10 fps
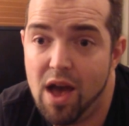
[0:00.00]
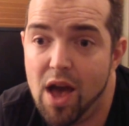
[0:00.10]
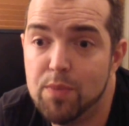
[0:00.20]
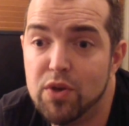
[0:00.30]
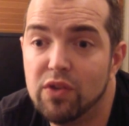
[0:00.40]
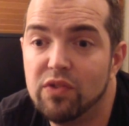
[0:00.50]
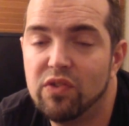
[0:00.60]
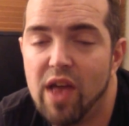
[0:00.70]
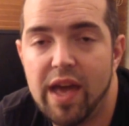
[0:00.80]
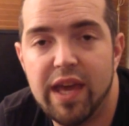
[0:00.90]
You can
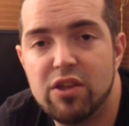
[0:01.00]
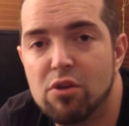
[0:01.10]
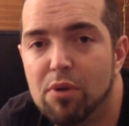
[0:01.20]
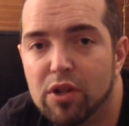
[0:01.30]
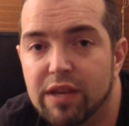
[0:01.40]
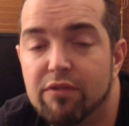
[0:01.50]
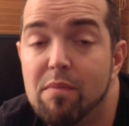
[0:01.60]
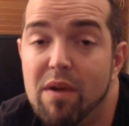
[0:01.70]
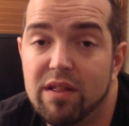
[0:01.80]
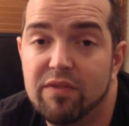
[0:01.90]
stay in your body for
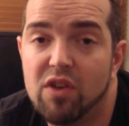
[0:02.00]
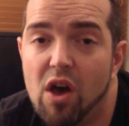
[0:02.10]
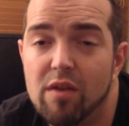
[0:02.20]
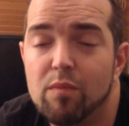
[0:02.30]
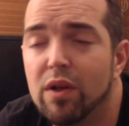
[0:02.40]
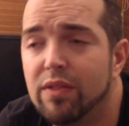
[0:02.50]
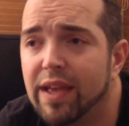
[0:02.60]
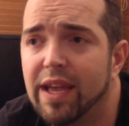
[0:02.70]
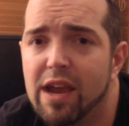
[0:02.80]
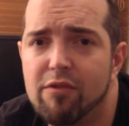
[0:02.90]
a period of time, we're
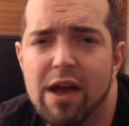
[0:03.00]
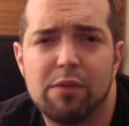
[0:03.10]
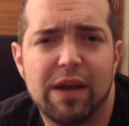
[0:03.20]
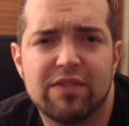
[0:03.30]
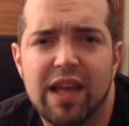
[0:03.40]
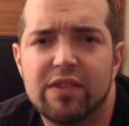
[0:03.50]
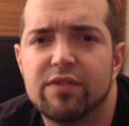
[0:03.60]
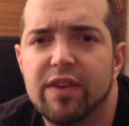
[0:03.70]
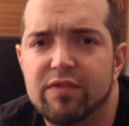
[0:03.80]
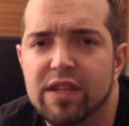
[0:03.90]
thinking around about 10
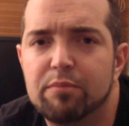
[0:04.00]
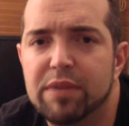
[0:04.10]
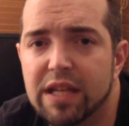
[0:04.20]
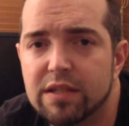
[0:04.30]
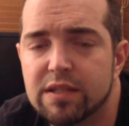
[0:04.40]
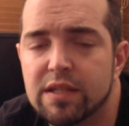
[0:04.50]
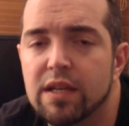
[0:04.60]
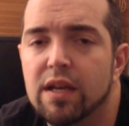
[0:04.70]
to 15 minutes,